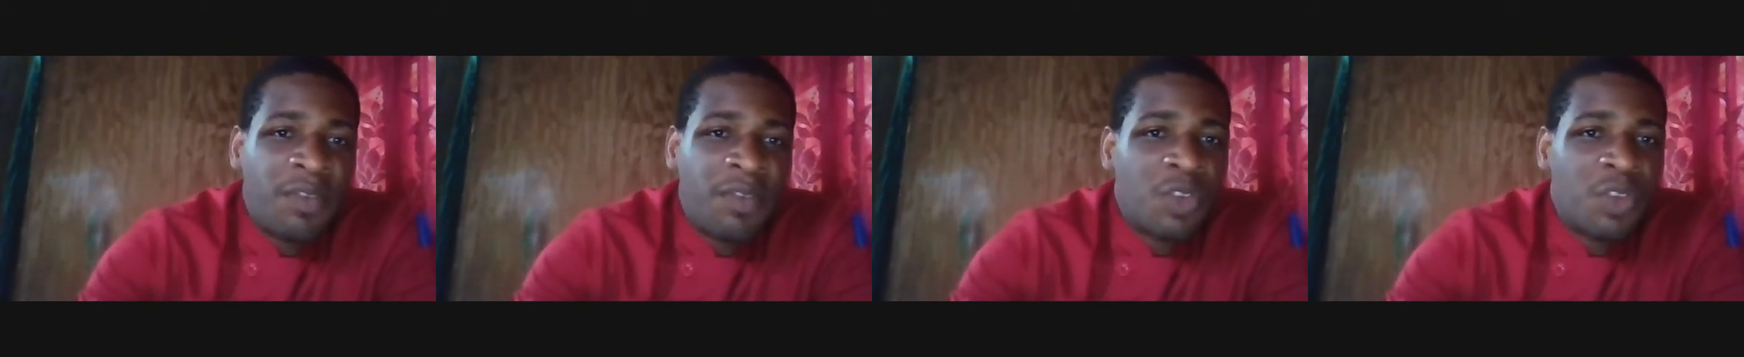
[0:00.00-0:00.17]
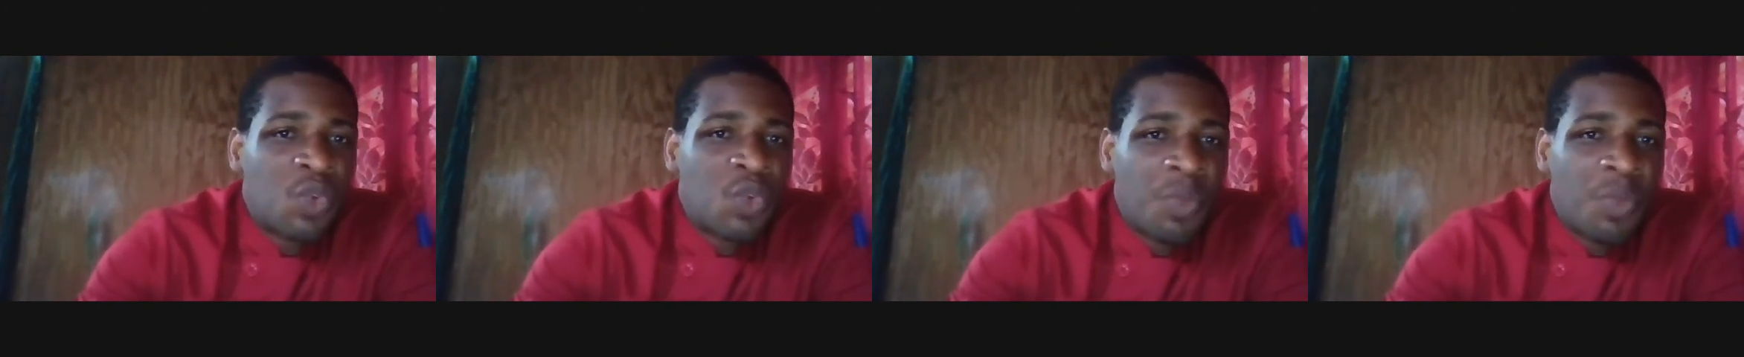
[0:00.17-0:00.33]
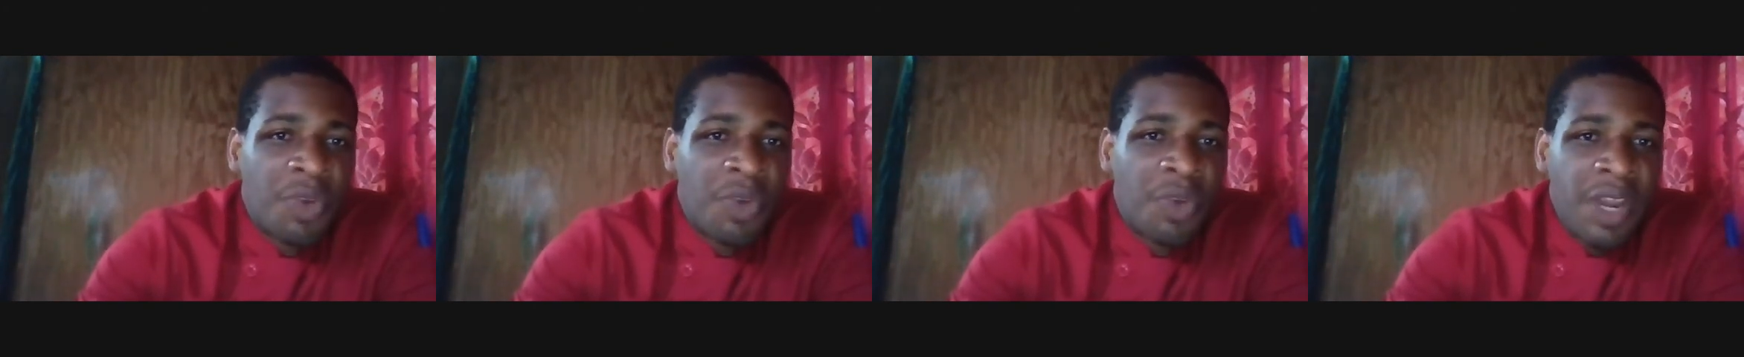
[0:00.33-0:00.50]
first
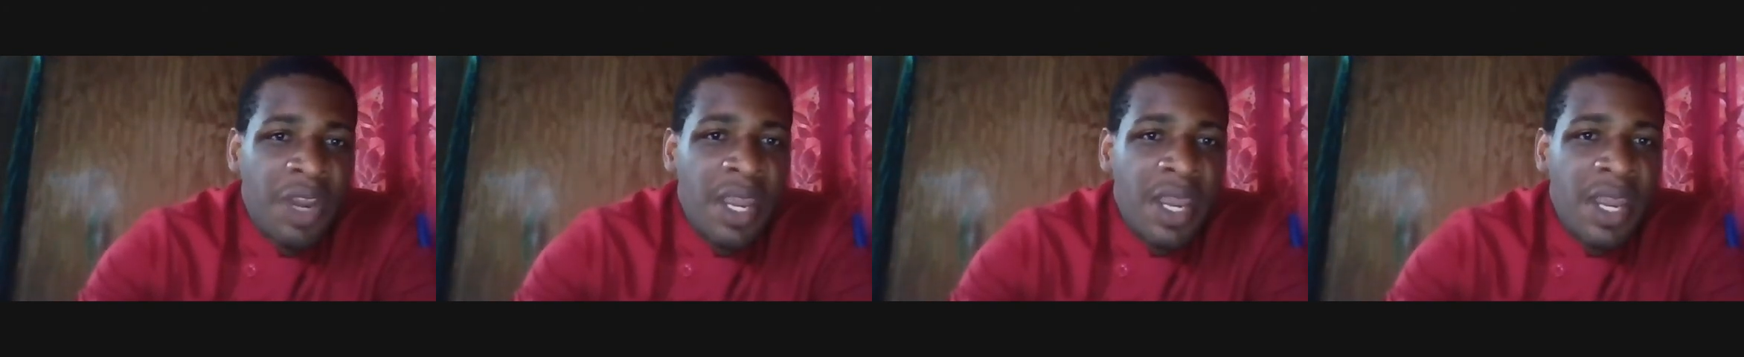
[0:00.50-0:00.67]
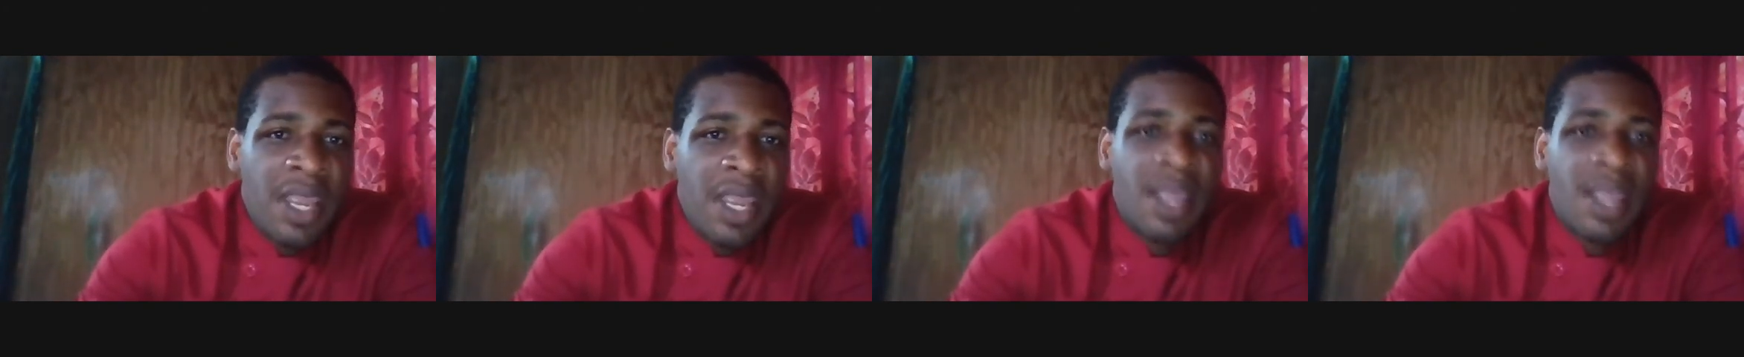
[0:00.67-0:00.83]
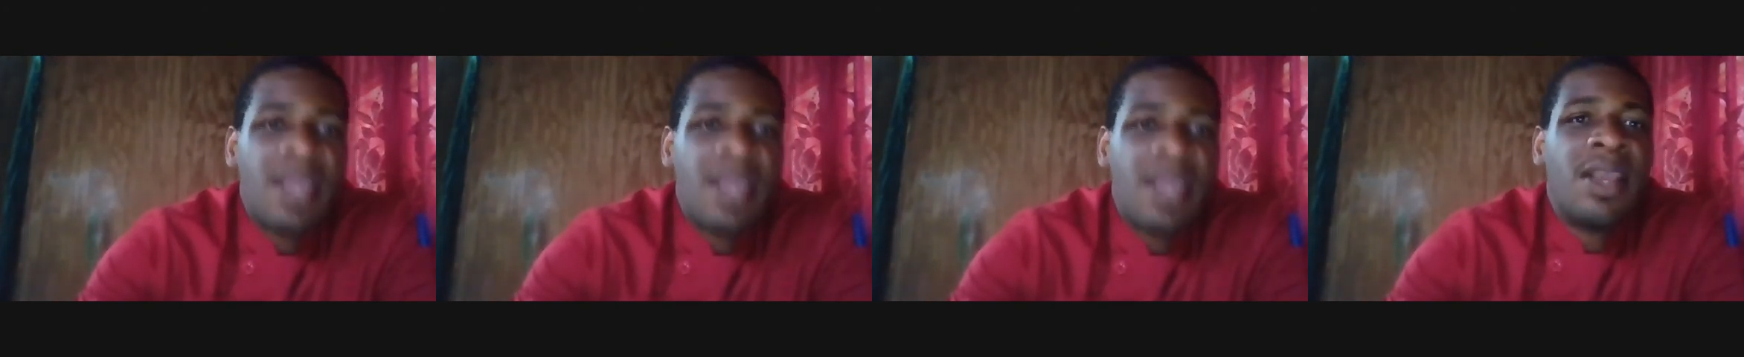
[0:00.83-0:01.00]
room ready,
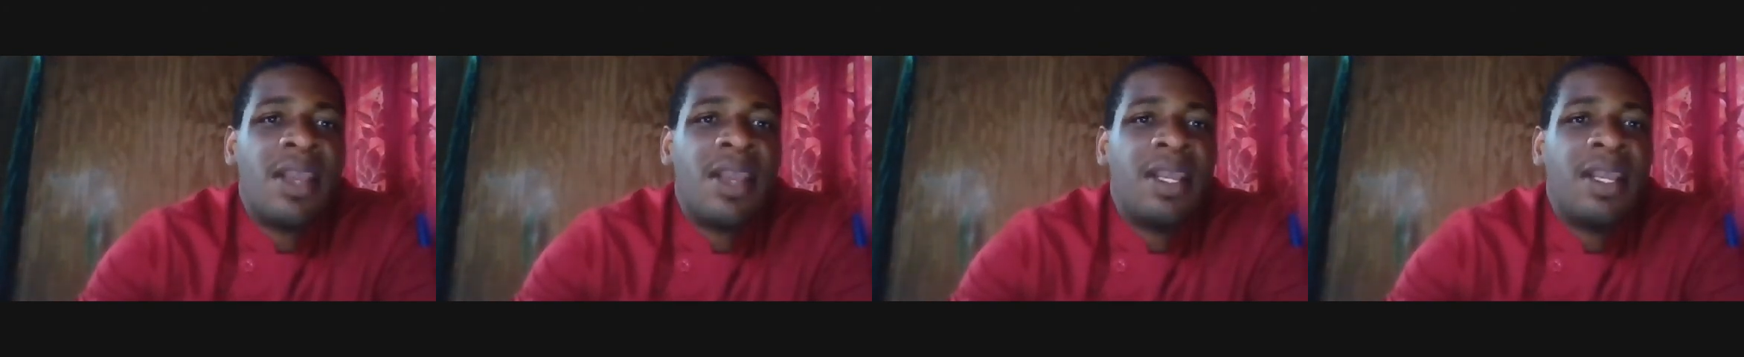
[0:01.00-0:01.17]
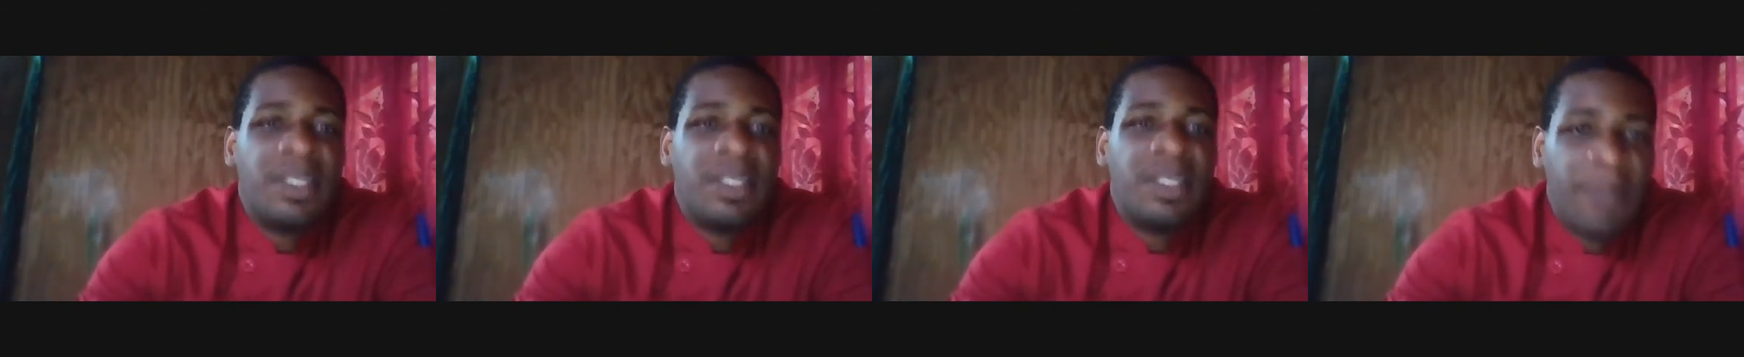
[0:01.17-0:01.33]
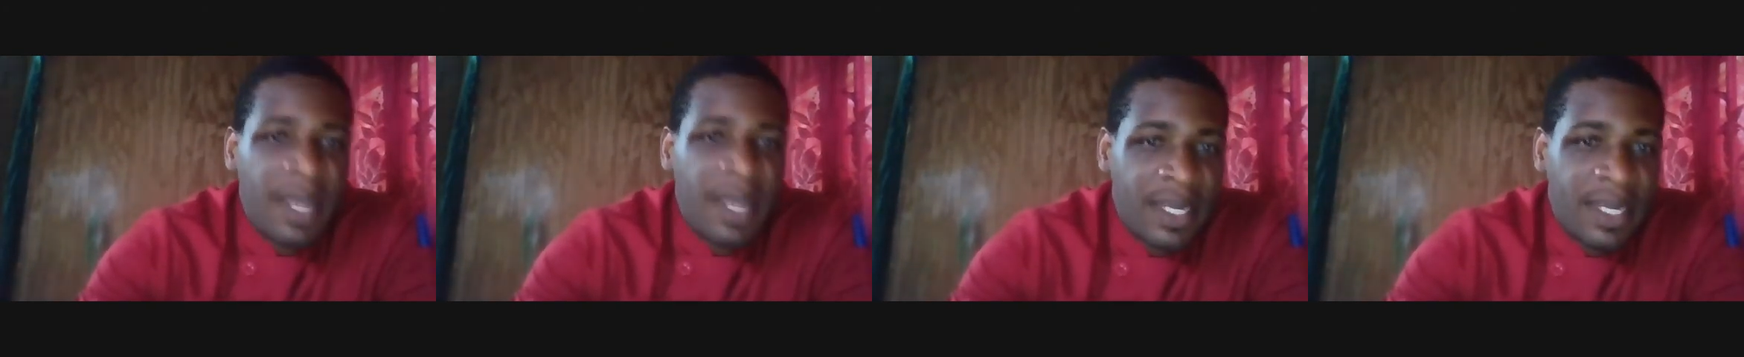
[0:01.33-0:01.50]

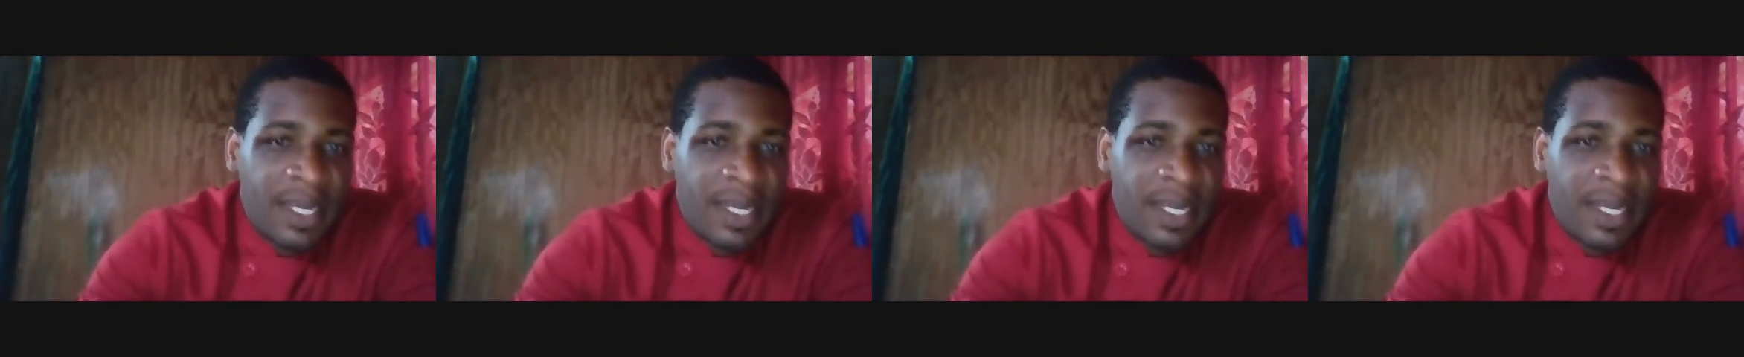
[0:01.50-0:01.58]
it's mine.